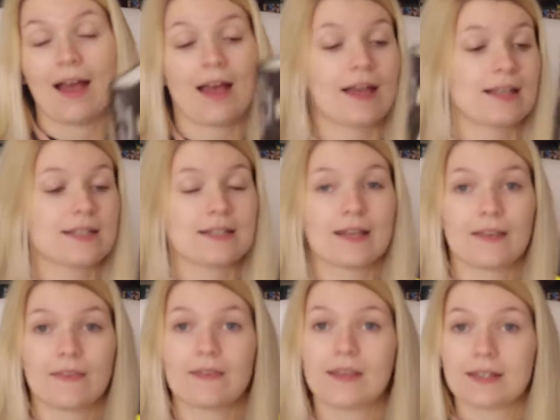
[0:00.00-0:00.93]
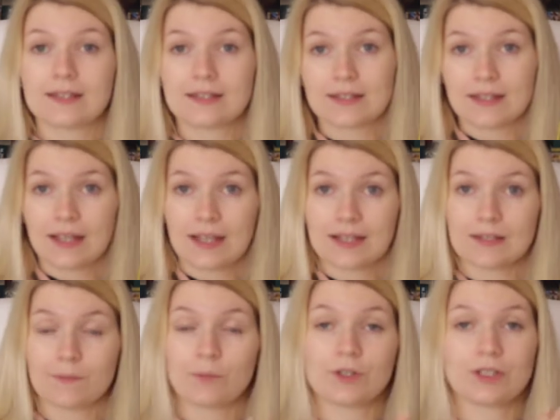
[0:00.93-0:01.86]
And this
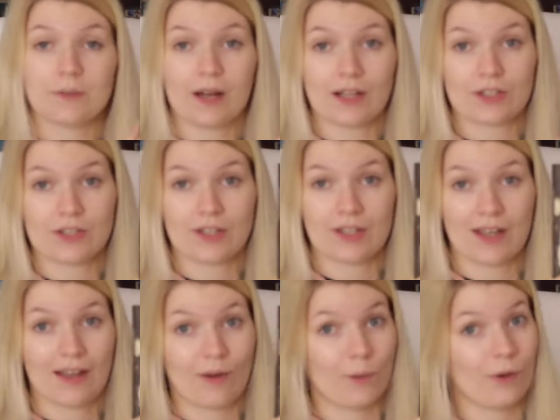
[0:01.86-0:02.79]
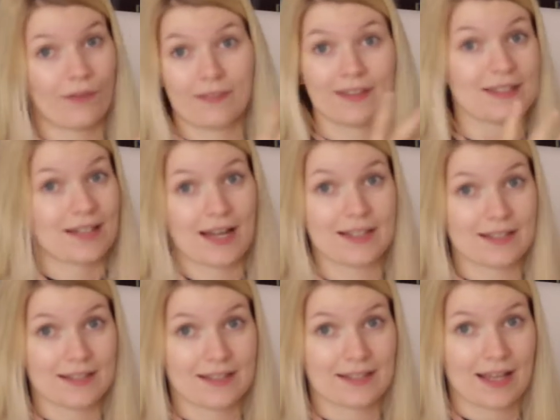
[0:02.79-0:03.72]
is pretty much what the
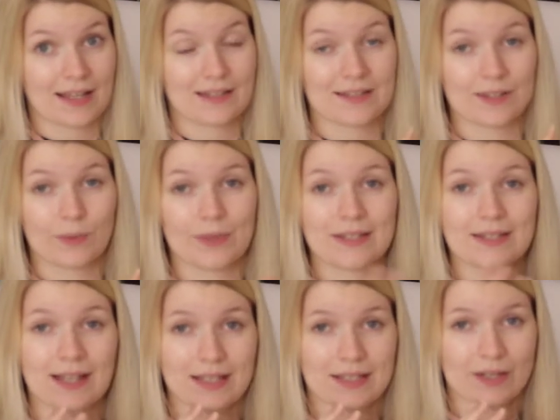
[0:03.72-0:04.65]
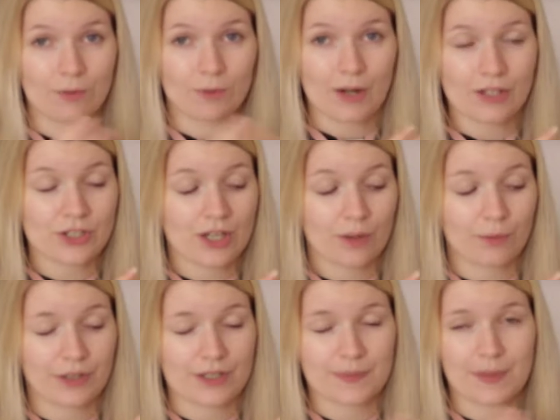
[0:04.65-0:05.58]
title says. So it's set in Russia.
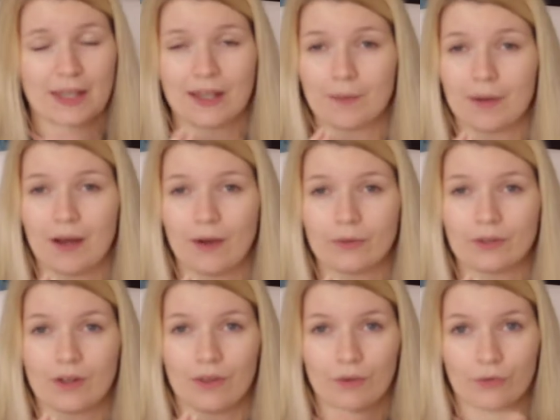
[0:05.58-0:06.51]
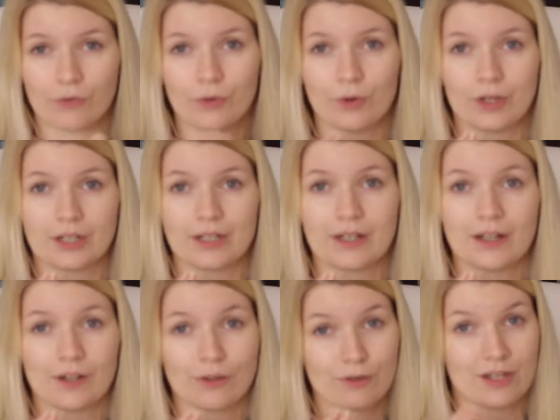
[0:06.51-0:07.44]
We're speaking about the four
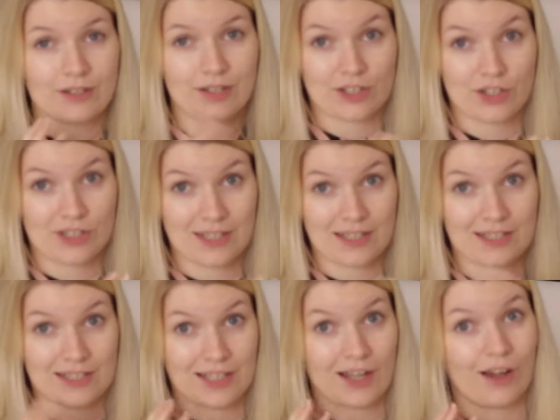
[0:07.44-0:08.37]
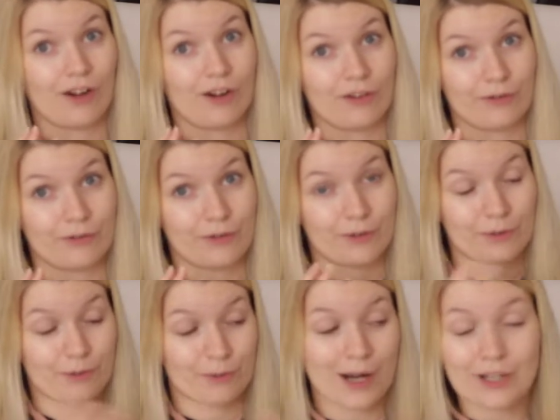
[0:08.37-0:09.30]
Grand Duchesses of
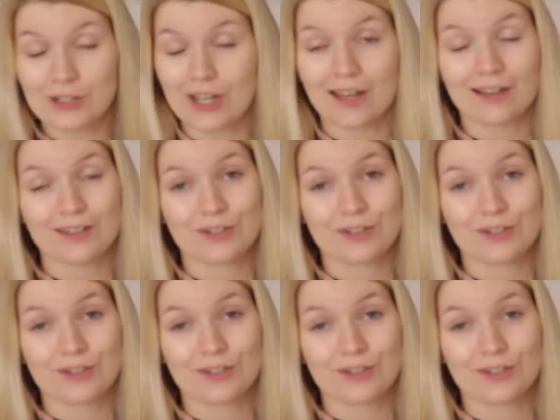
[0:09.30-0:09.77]
Russia,